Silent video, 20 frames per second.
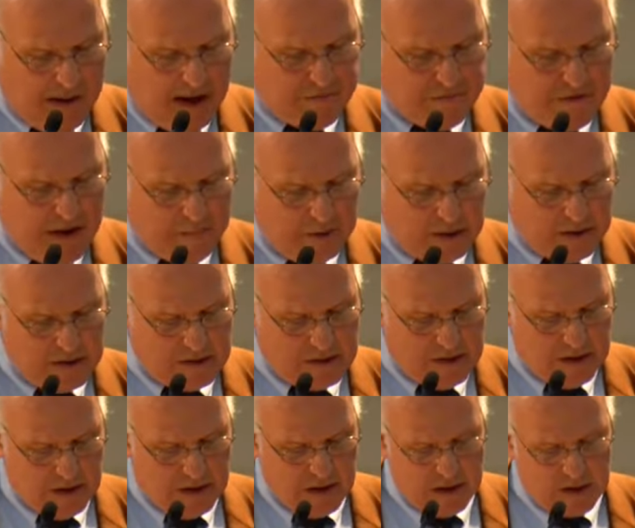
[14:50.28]
My
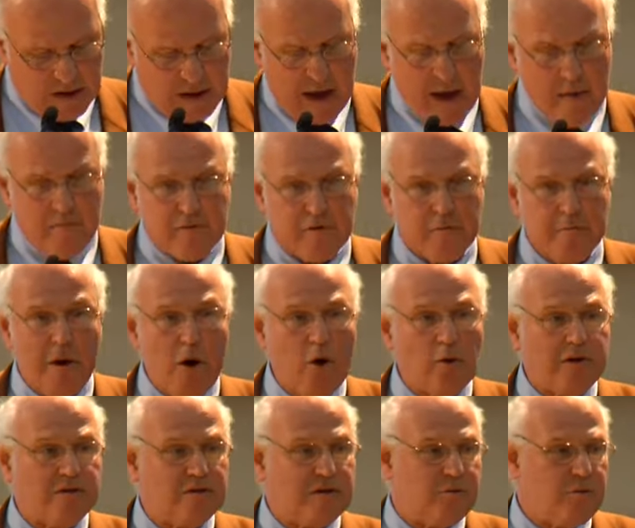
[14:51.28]
family uh, came from
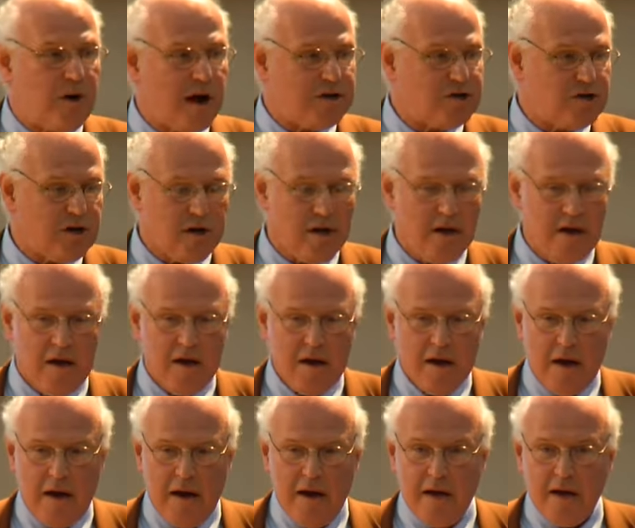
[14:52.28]
Poland and Russia,
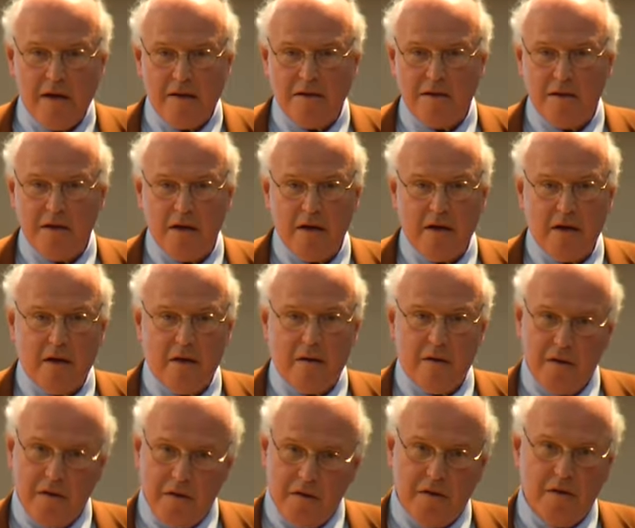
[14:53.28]
and
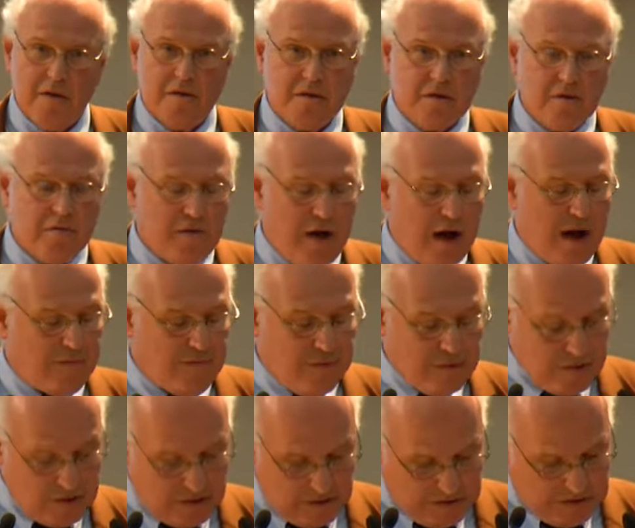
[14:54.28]
uh, the
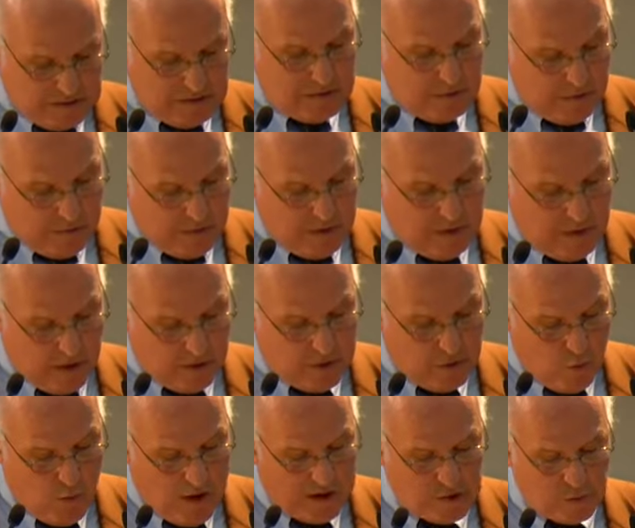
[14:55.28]
survivors are
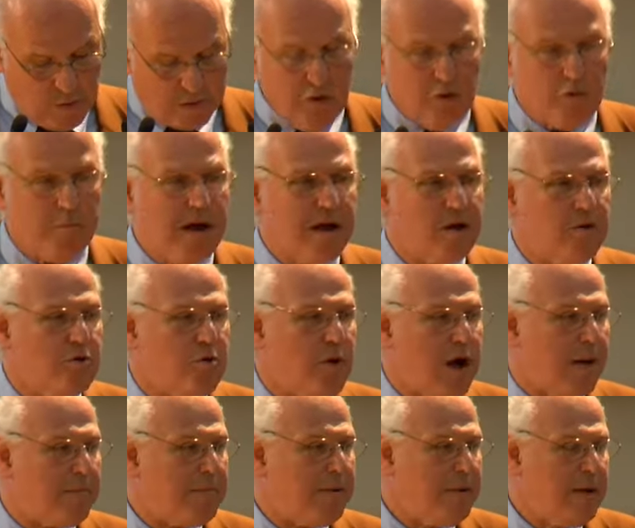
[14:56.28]
the ones with whom I
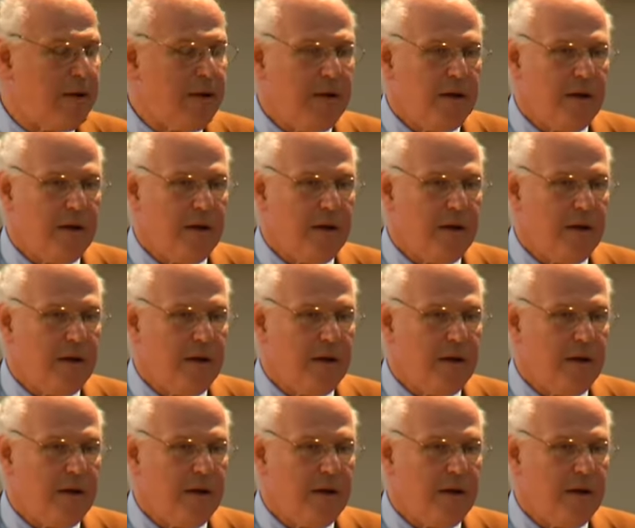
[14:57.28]
grew up.